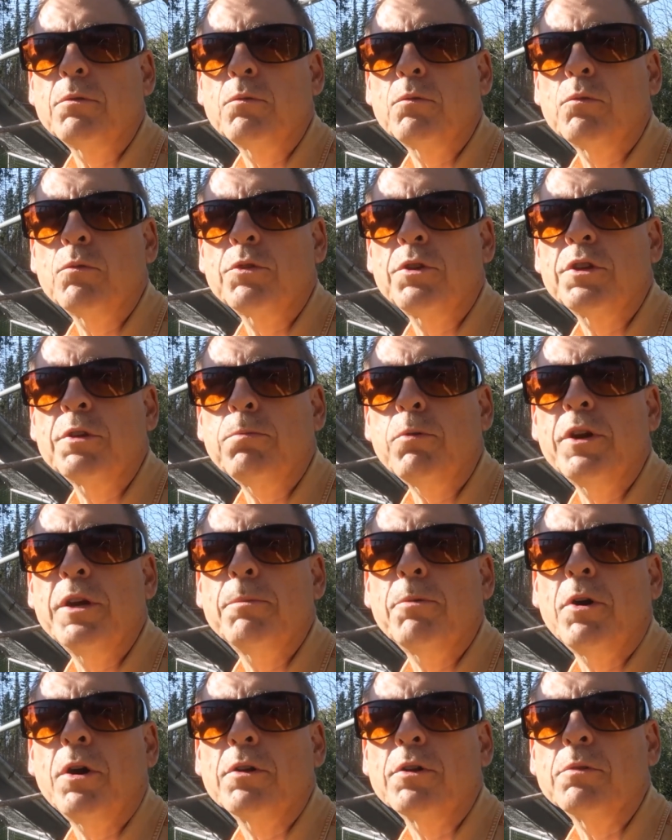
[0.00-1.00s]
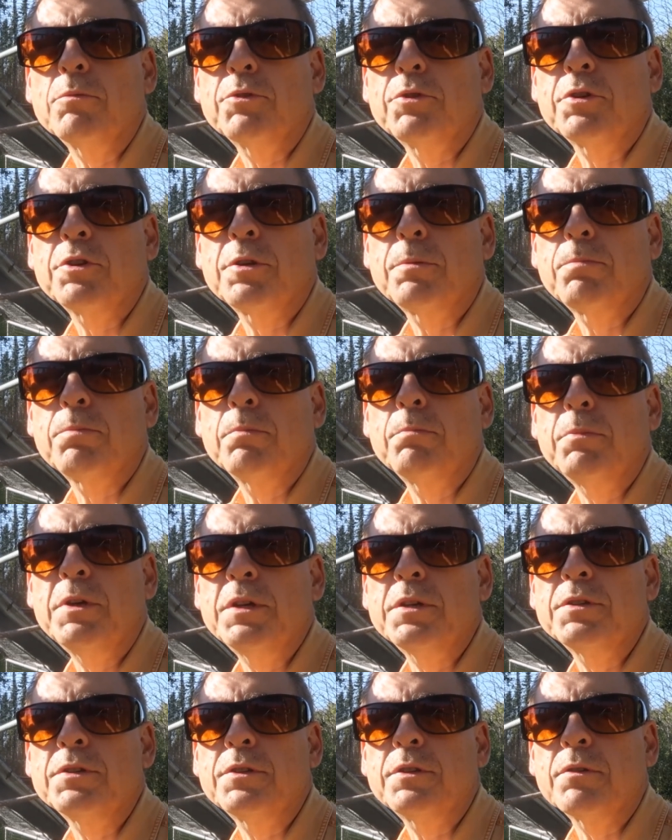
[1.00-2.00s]
with a spray bottle with just
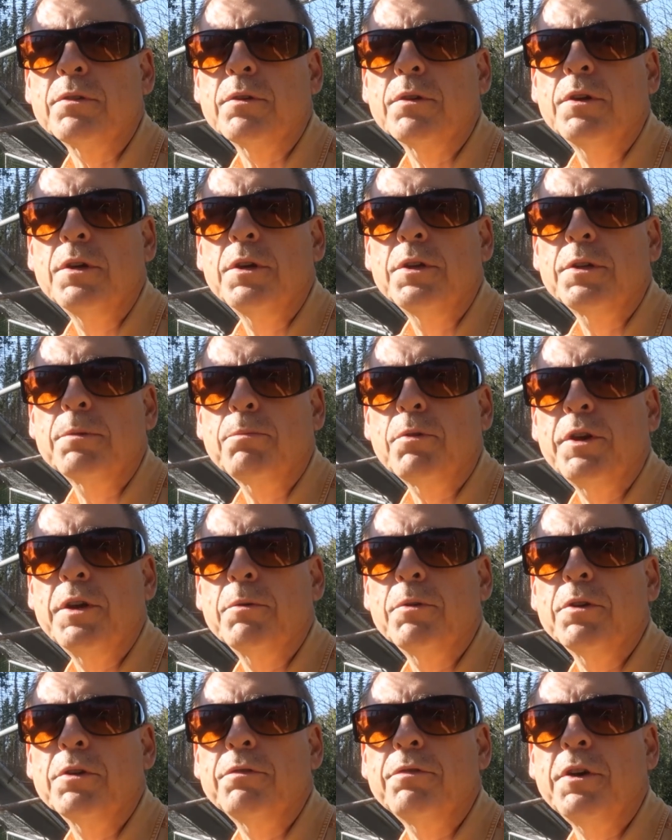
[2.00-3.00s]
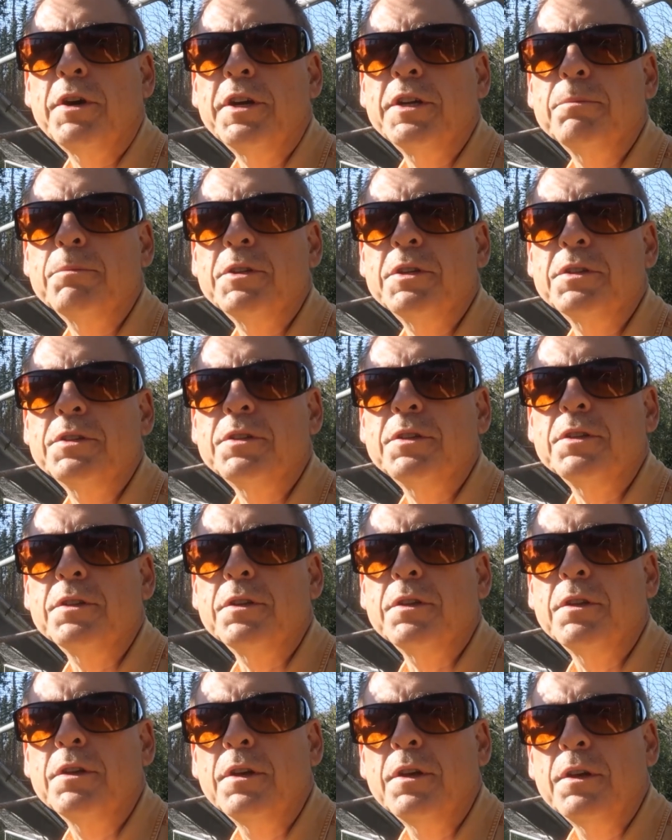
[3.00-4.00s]
mist, or spray real fine mist,
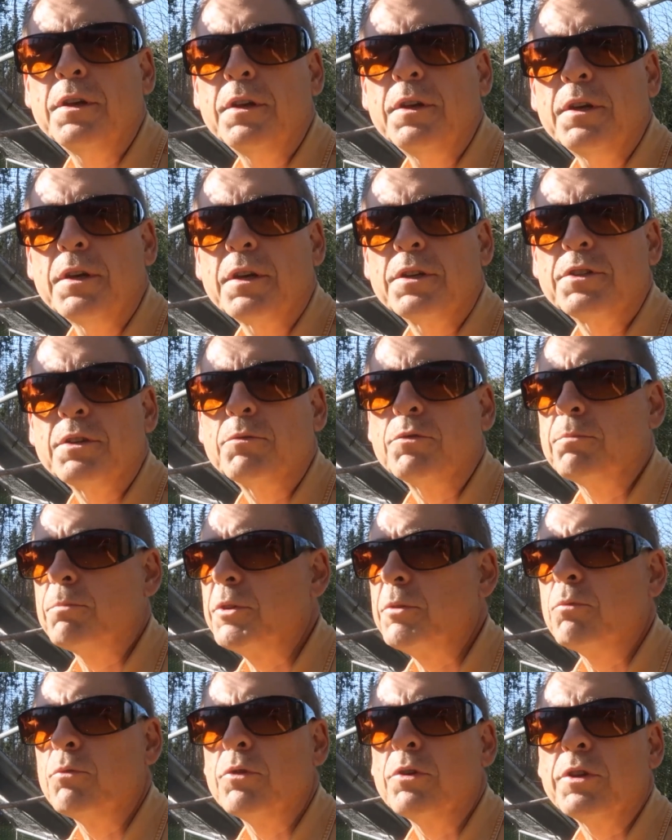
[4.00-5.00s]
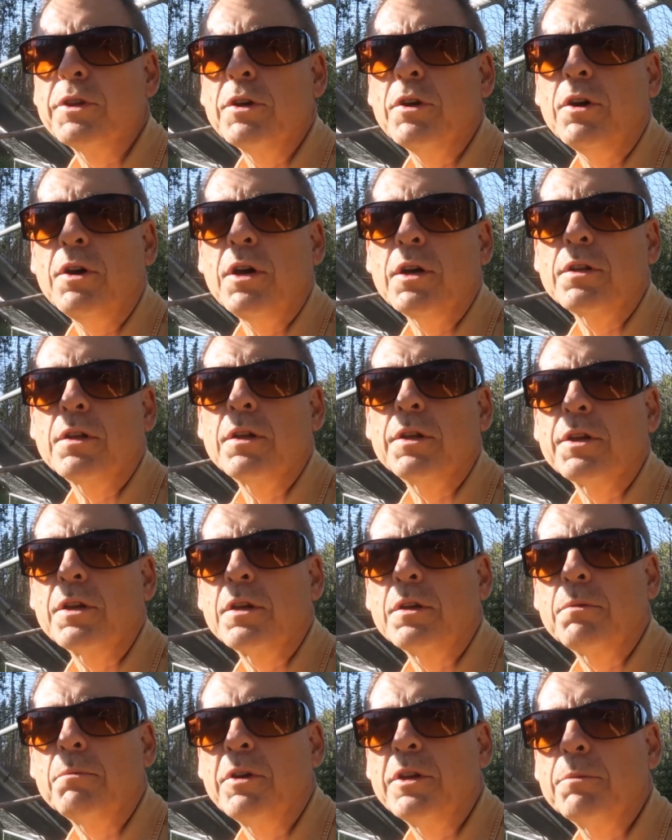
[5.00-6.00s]
and because it would be really hot, like
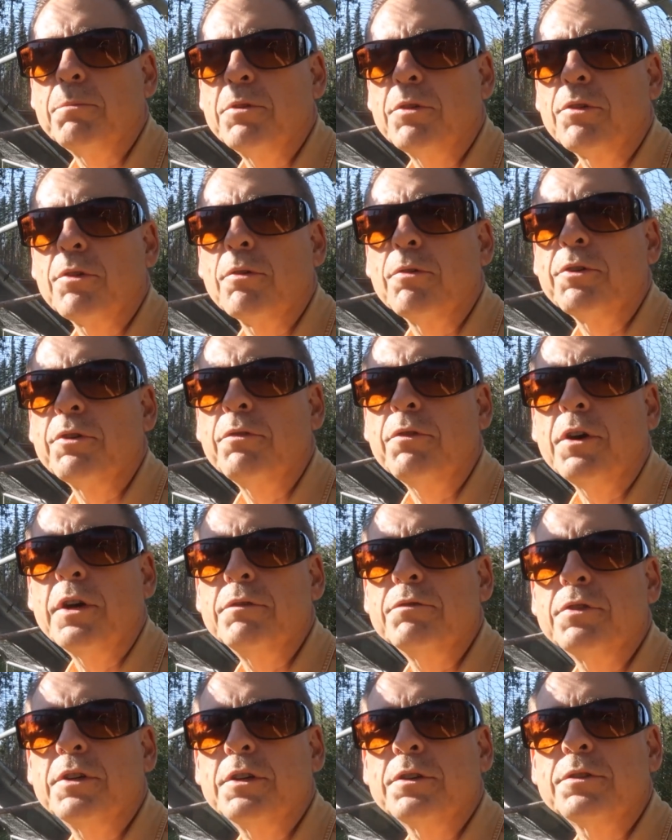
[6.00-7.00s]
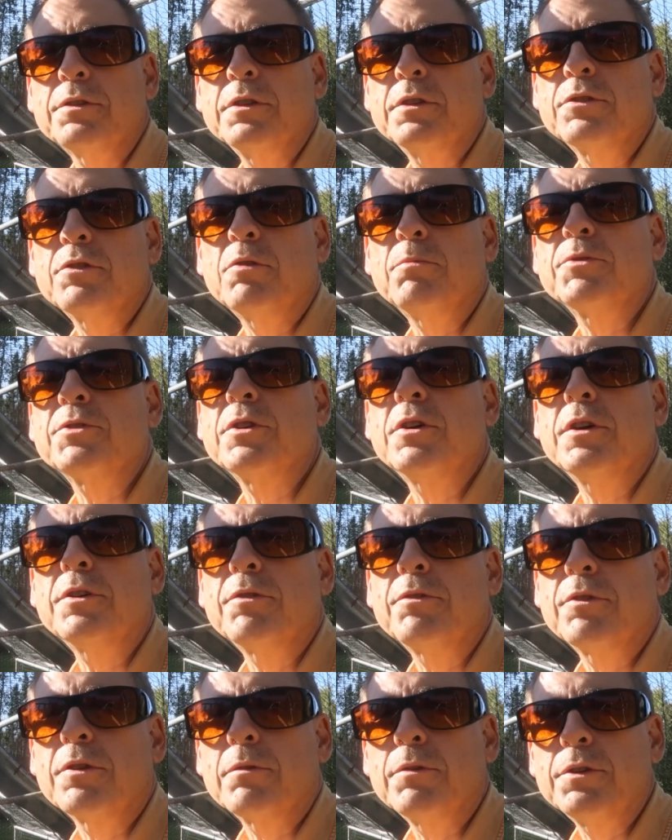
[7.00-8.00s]
might have been 35 Celsius, almost
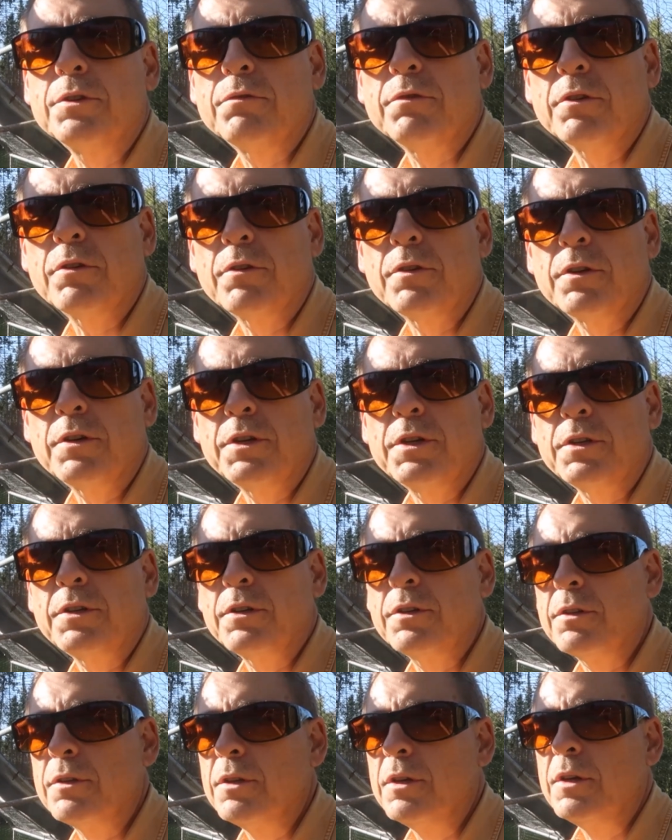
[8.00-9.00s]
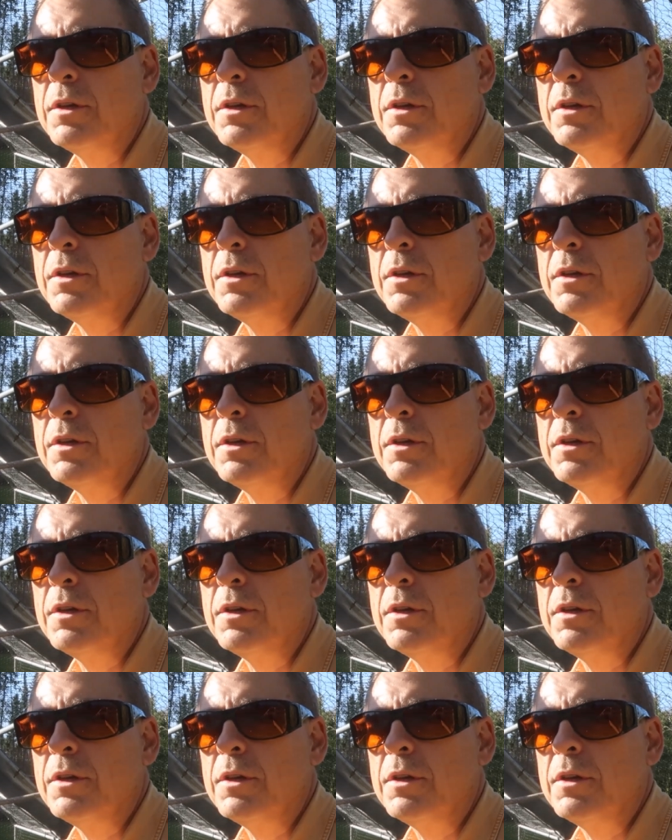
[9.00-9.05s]
100 degrees Fahrenheit, and